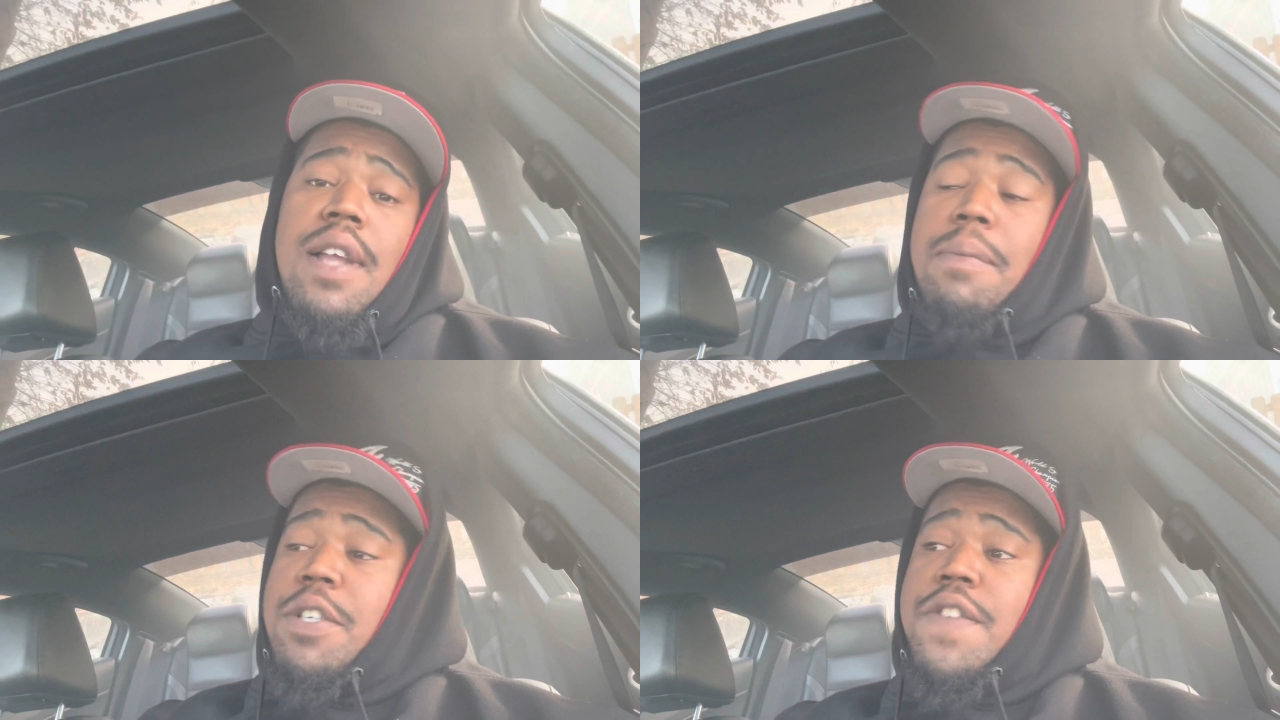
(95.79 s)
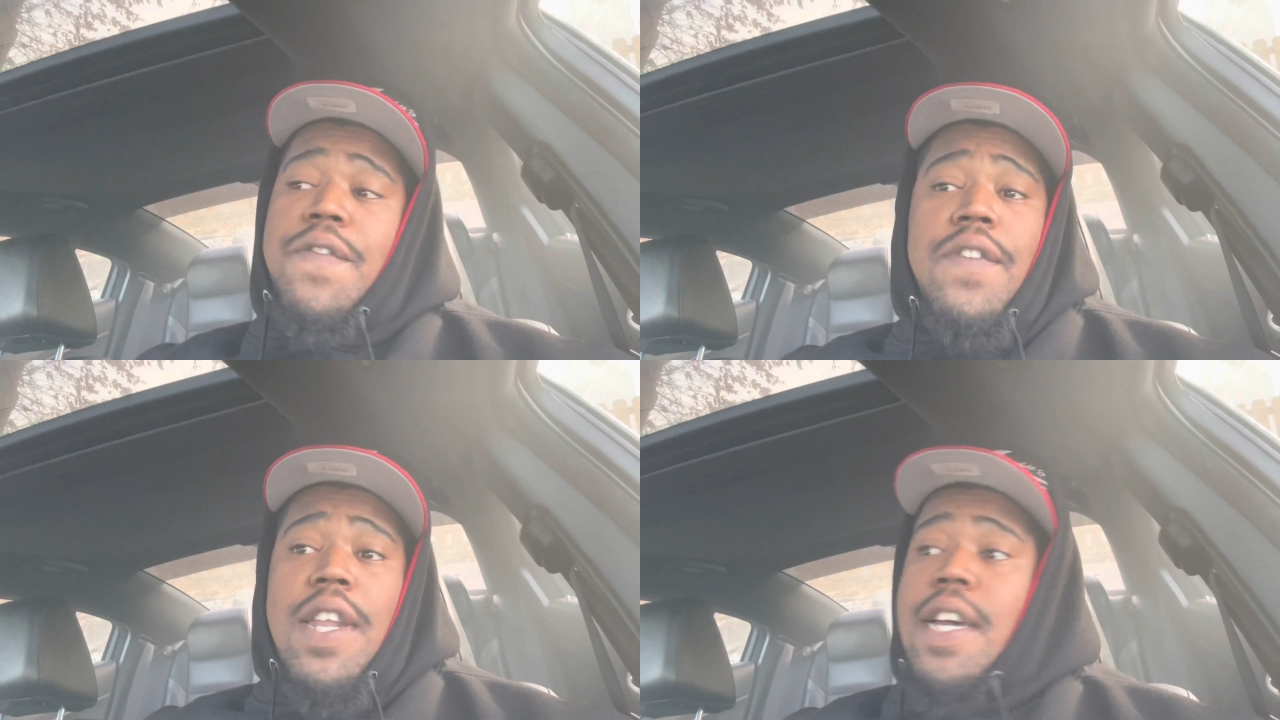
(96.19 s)
I'm just
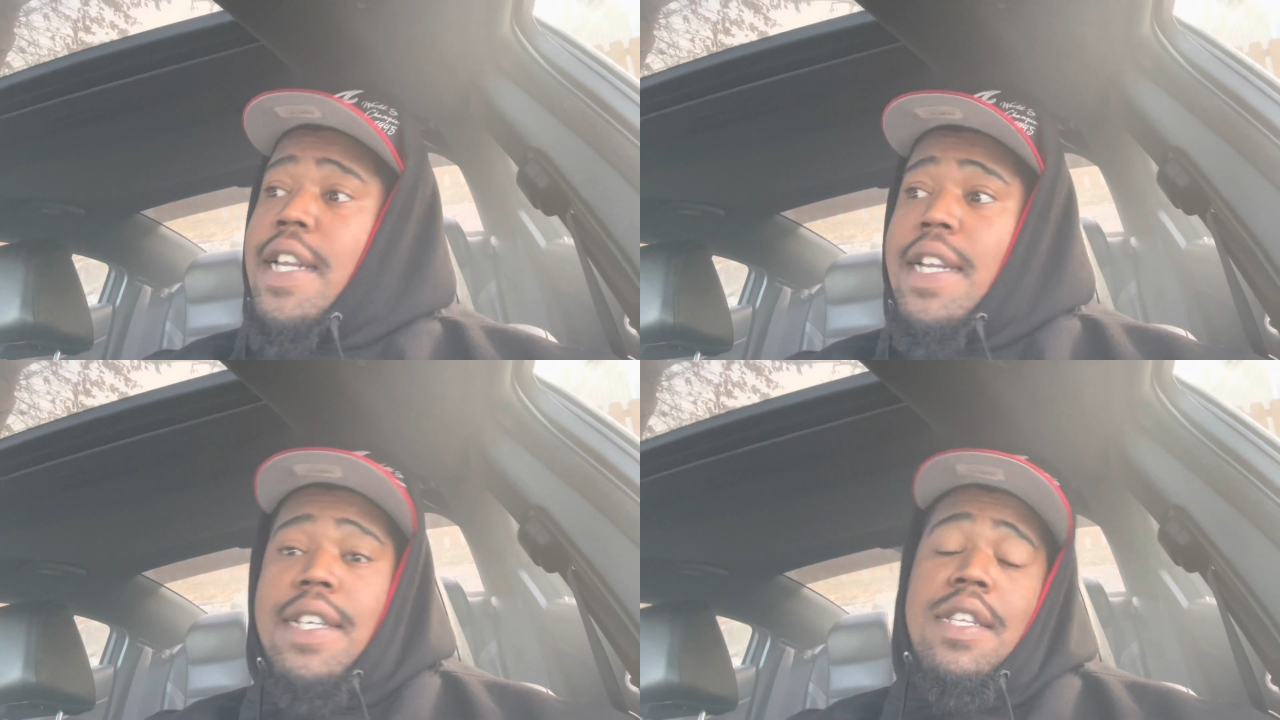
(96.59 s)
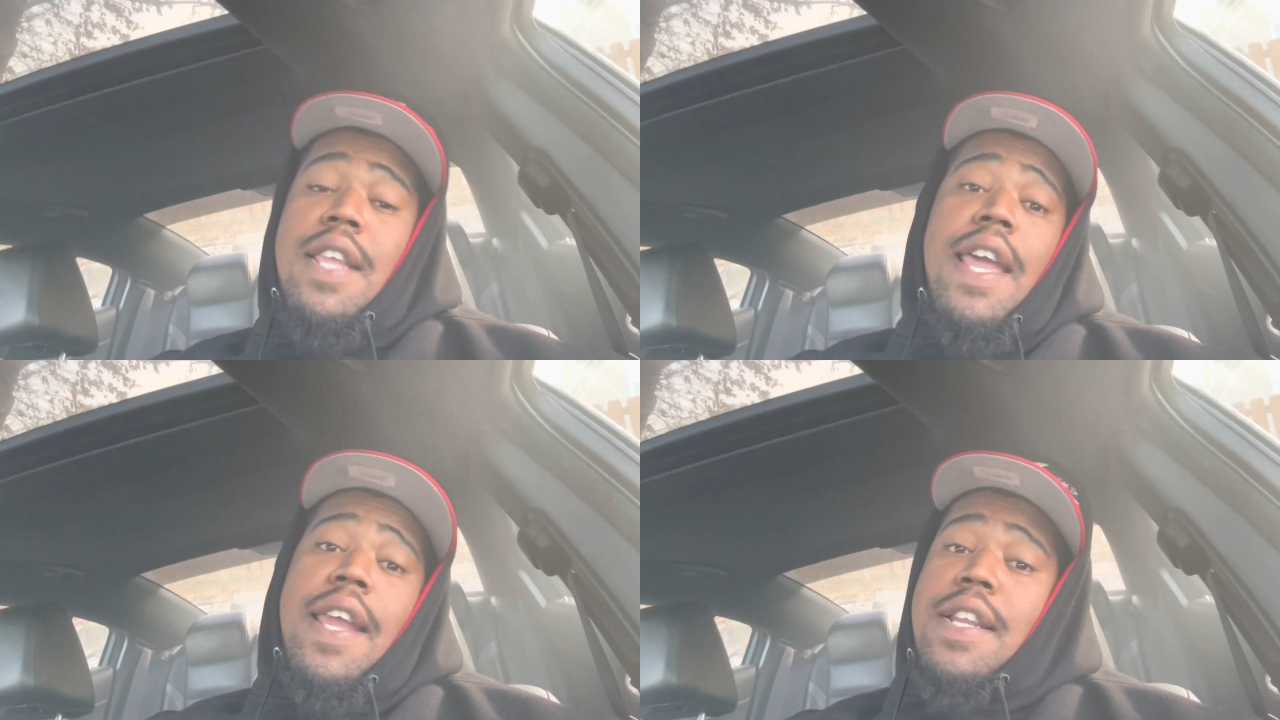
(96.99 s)
flooding this
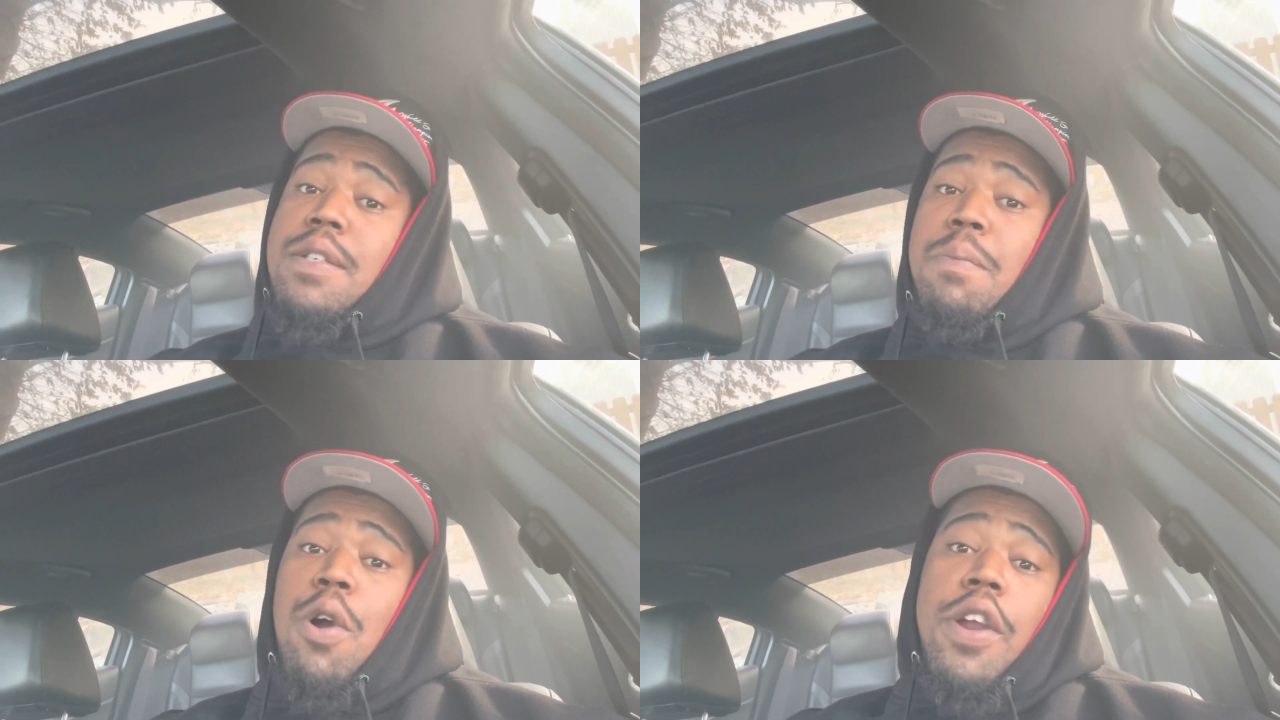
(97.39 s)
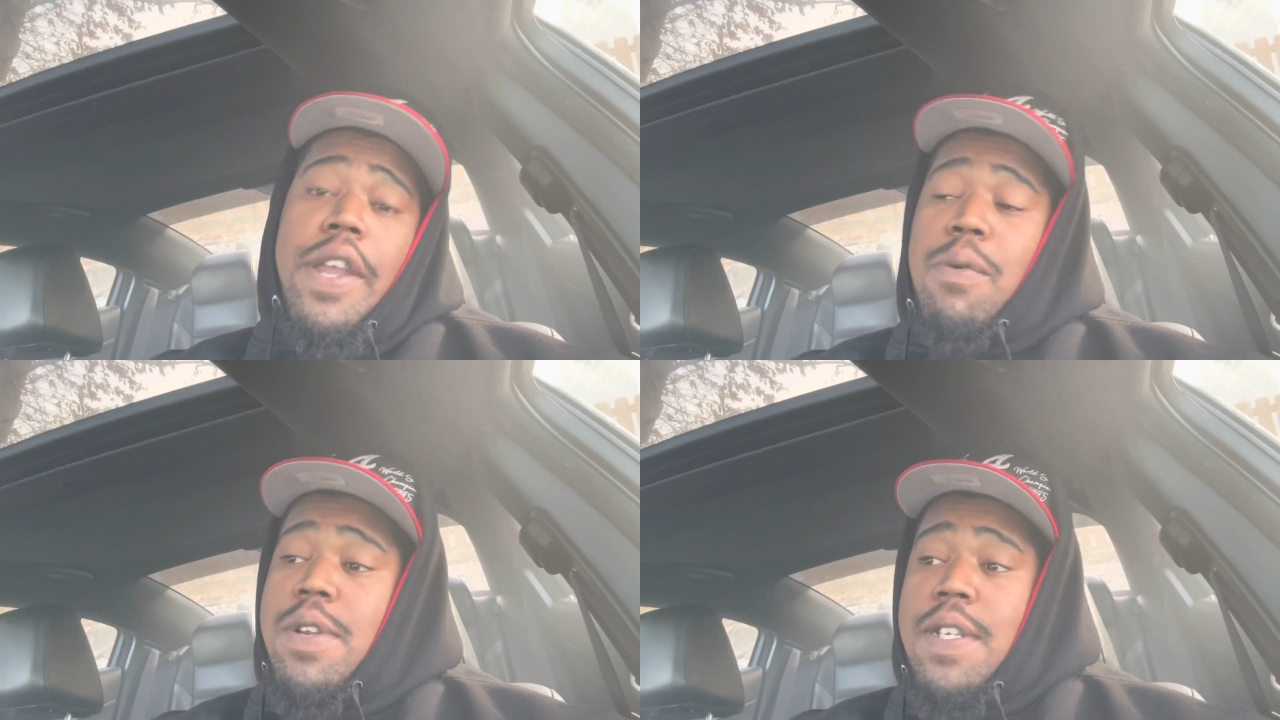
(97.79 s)
thing, this market
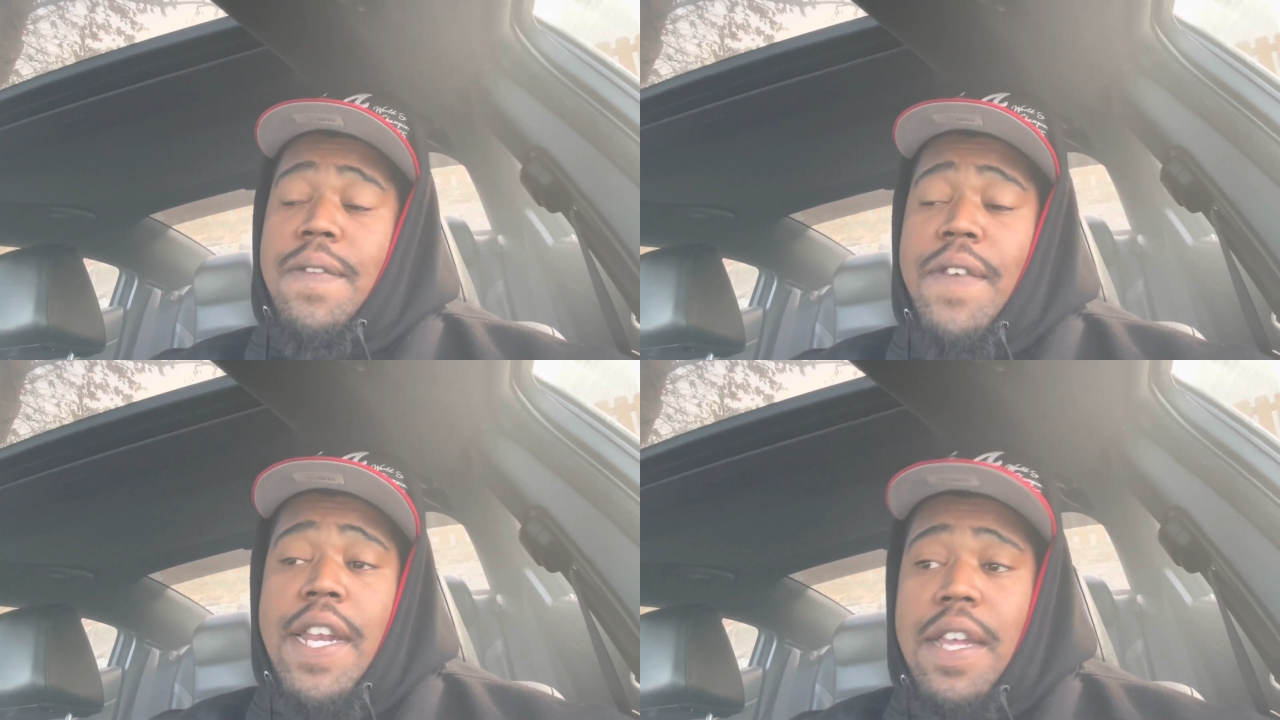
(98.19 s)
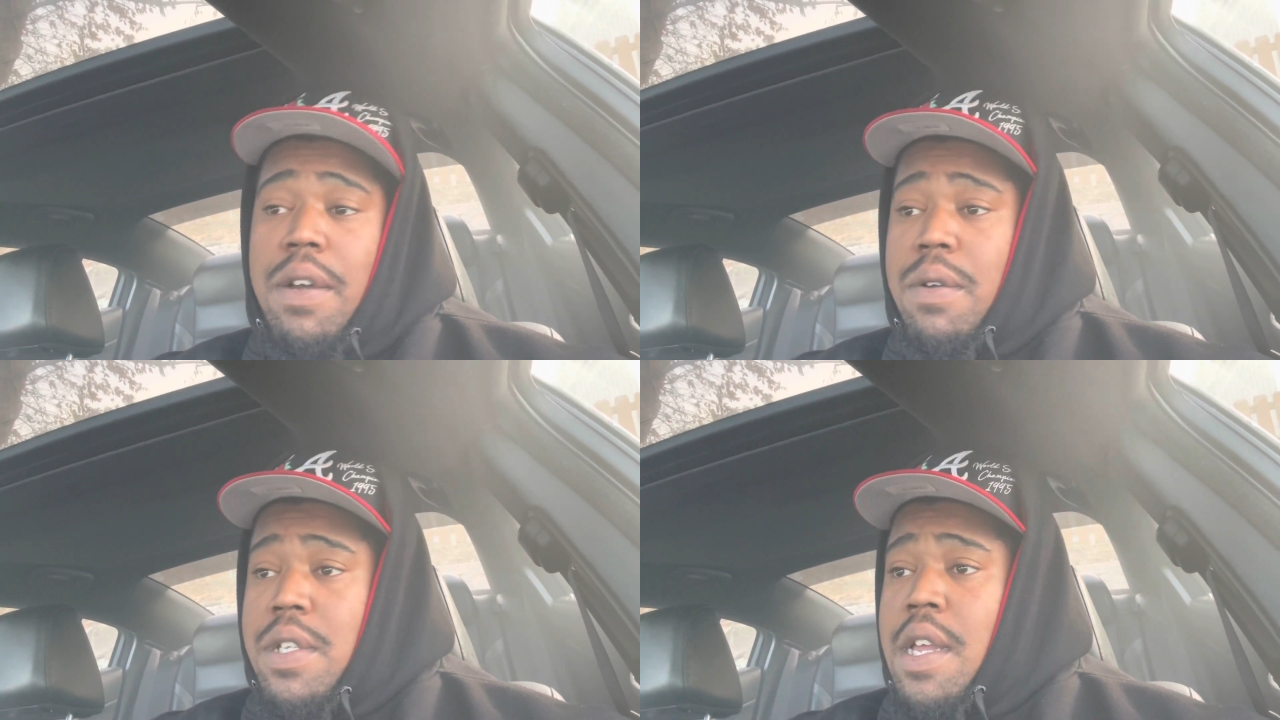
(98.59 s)
with just
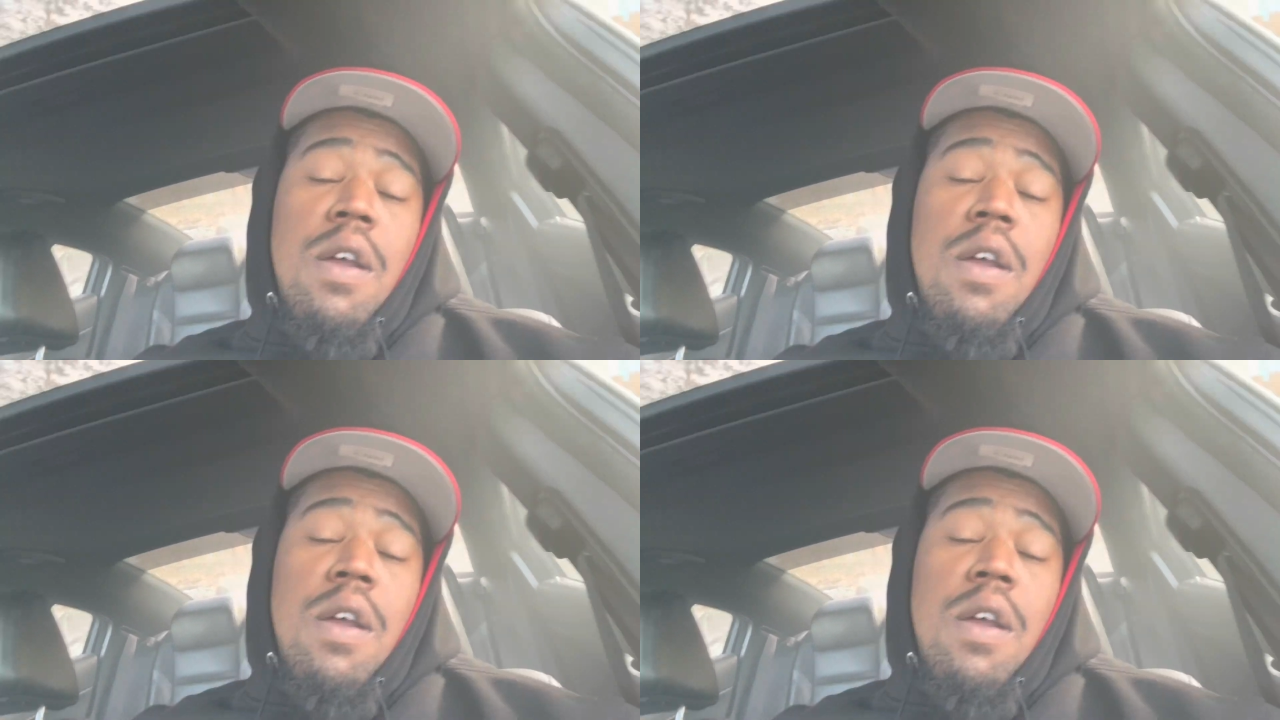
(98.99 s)
videos.